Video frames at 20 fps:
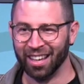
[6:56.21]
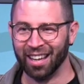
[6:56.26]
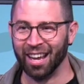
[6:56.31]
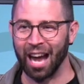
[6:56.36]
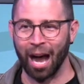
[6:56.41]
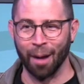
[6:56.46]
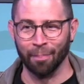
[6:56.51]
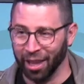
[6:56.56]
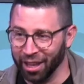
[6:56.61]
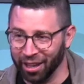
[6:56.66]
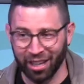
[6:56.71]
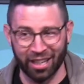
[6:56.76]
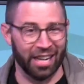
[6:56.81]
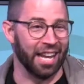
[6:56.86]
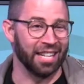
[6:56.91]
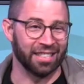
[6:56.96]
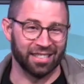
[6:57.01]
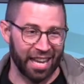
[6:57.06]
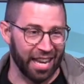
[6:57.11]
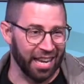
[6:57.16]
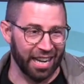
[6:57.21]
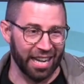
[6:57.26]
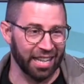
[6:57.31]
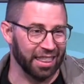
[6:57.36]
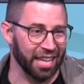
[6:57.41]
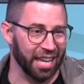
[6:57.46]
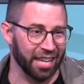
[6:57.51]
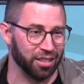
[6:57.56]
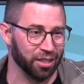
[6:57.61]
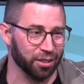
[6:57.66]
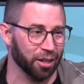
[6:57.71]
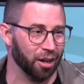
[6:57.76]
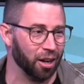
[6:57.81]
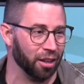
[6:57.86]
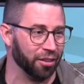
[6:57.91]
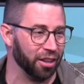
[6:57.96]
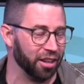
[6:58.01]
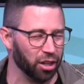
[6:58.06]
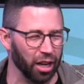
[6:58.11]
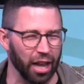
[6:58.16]
I'm literally not saying anything to y'all
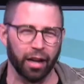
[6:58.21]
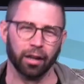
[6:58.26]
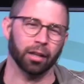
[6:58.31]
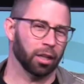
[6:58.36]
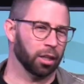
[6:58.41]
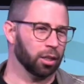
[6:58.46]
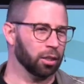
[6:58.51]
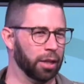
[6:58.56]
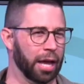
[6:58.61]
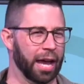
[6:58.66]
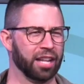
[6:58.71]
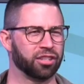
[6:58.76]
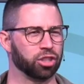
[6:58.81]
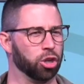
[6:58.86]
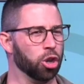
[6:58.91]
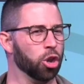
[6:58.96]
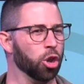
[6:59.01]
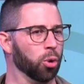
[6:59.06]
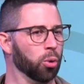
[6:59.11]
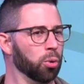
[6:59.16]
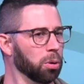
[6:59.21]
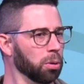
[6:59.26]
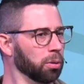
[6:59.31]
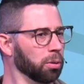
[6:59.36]
that you're like, that's new.